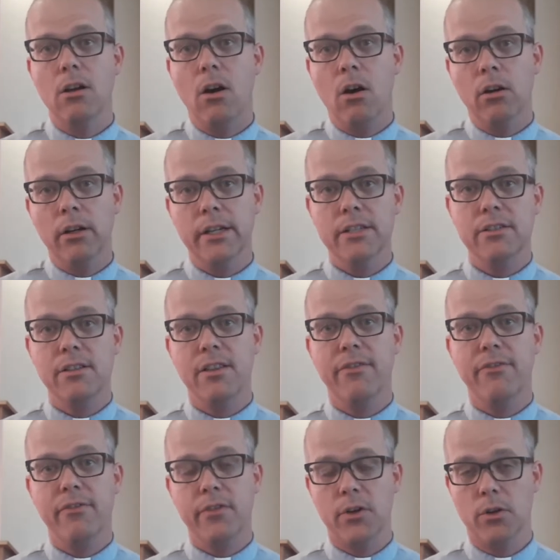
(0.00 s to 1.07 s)
August the
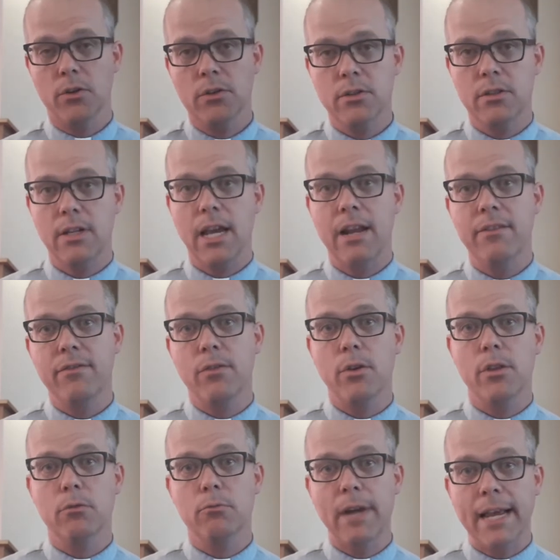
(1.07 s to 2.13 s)
1st, and for
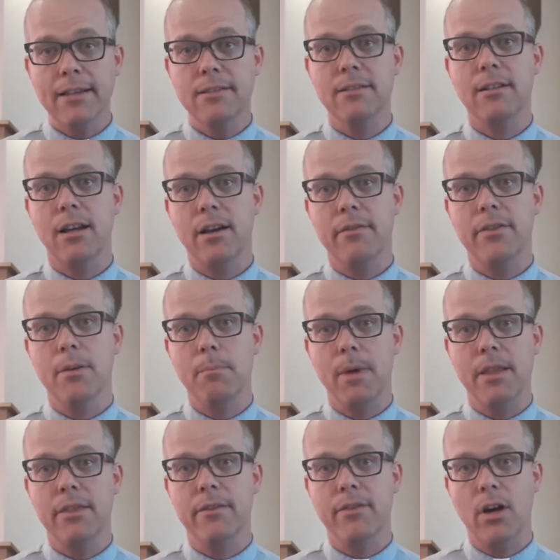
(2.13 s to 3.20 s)
the rest of the
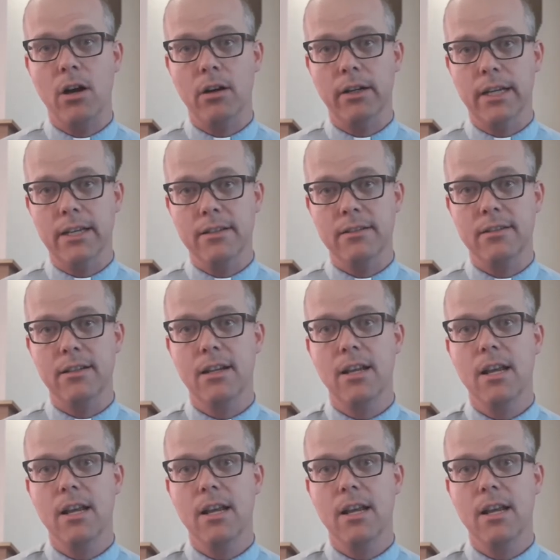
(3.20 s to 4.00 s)
month of August,